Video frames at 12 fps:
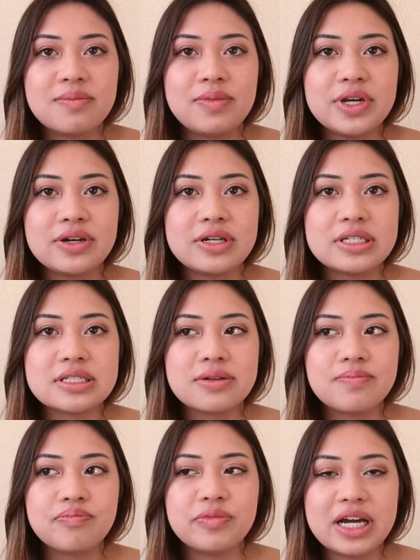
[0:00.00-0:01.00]
because
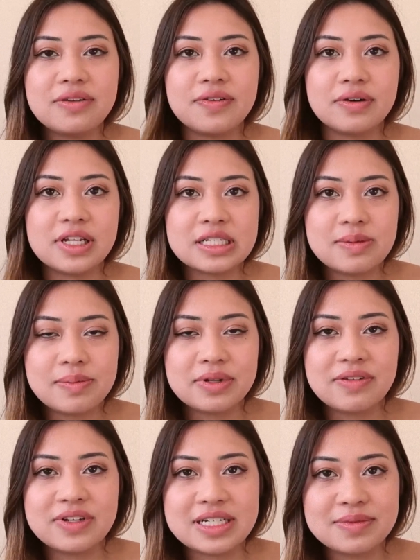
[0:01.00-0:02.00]
by default less people
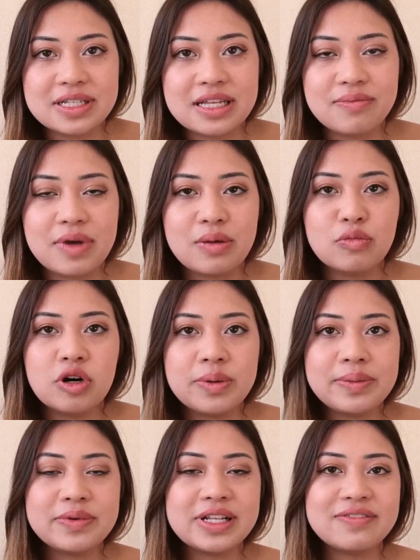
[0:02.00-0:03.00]
have attempted them and more
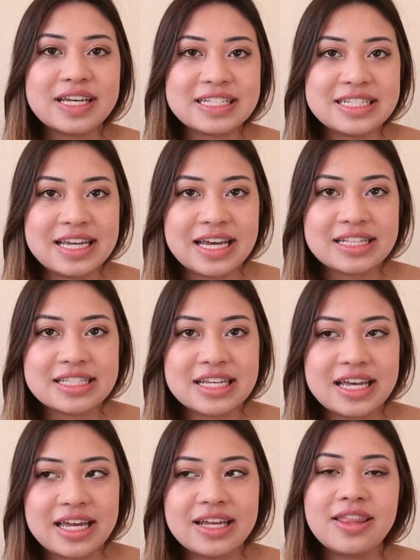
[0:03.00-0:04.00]
people have guessed the answer
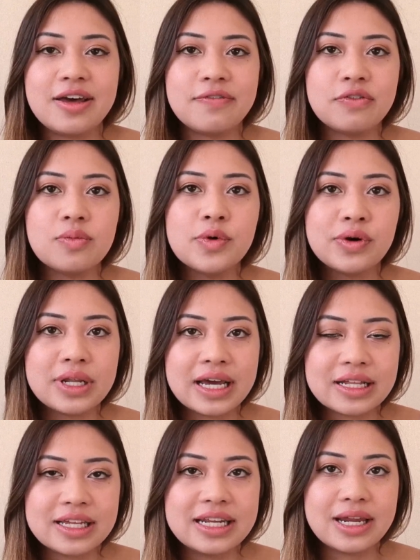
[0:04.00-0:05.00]
and are therefore more
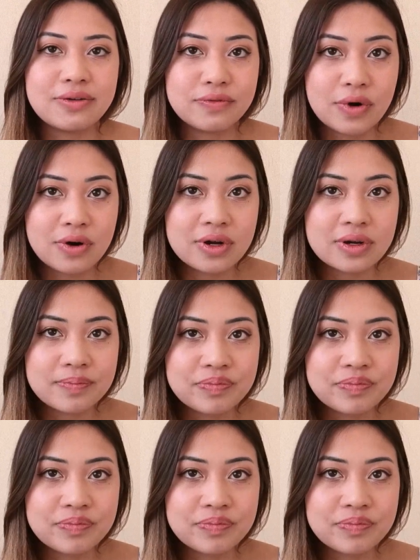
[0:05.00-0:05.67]
likely to get it wrong.